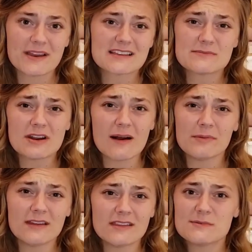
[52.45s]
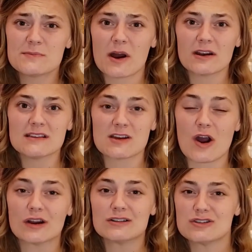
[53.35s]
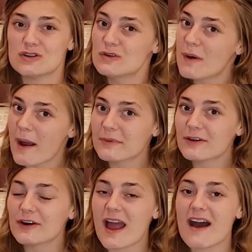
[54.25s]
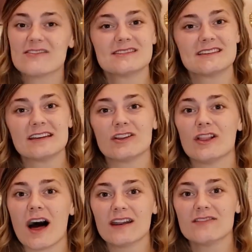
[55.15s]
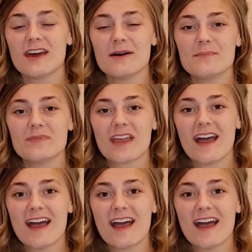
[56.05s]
Because Monopoly themed parties aren't too popular, I haven't seen a lot of them.